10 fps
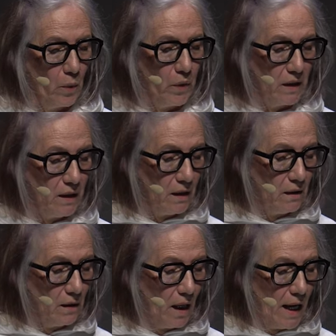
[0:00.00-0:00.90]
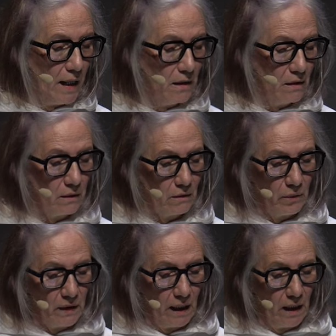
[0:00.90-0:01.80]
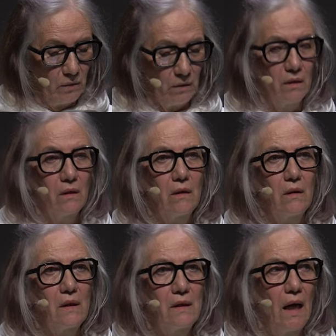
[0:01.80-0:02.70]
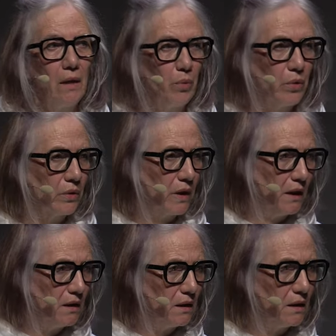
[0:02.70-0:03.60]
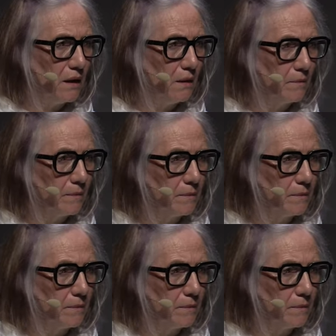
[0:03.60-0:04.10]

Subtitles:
within and without the cyborg entity.